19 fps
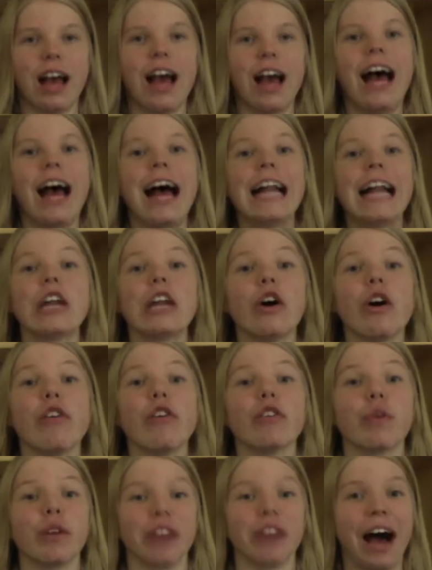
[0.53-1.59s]
Hello
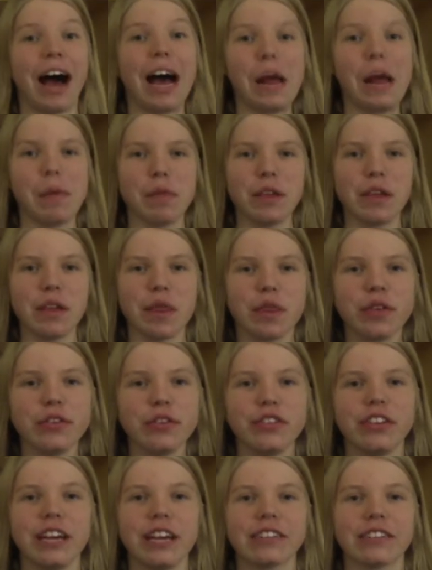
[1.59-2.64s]
everyone, I am the
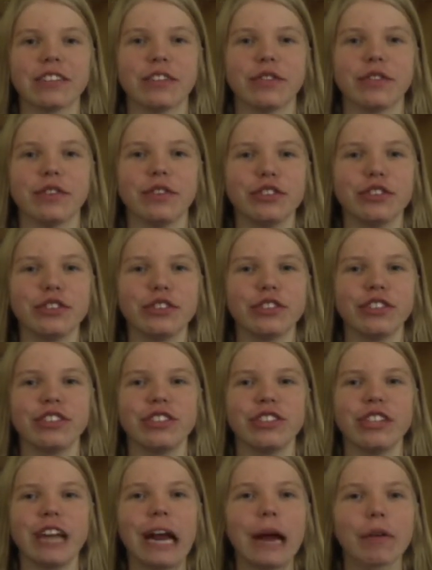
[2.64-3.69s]
Enthusiastic Futurist, and
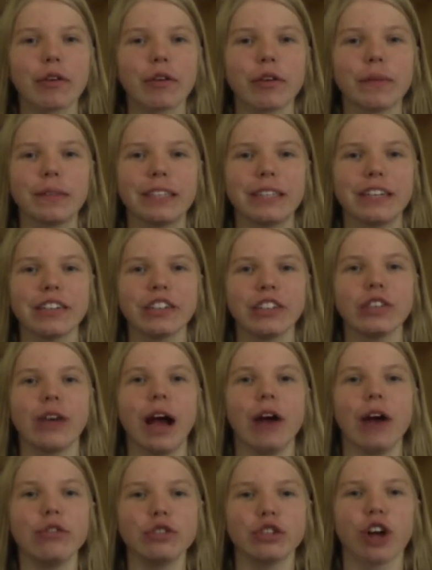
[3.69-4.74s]
today I'm going to be telling you
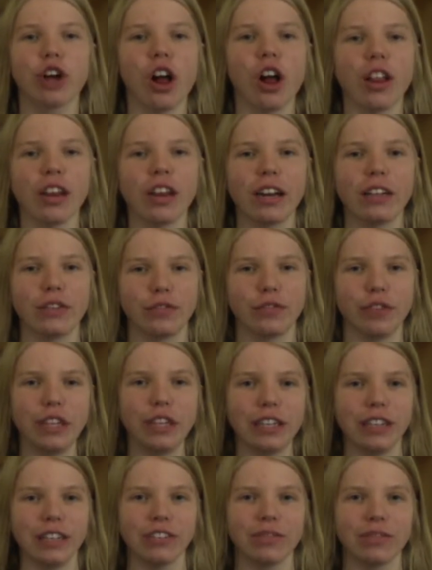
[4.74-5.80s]
how to colonize
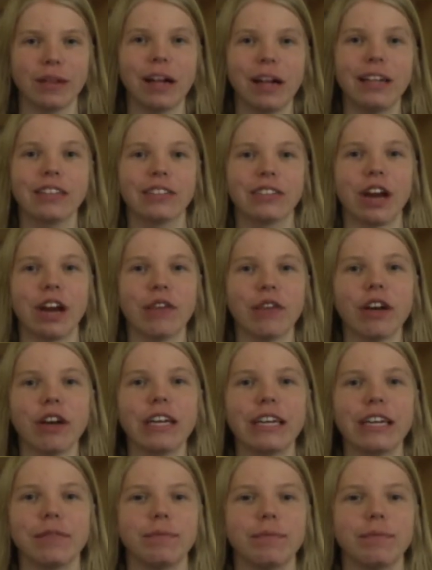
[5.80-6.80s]
Venus. Let's dive right in.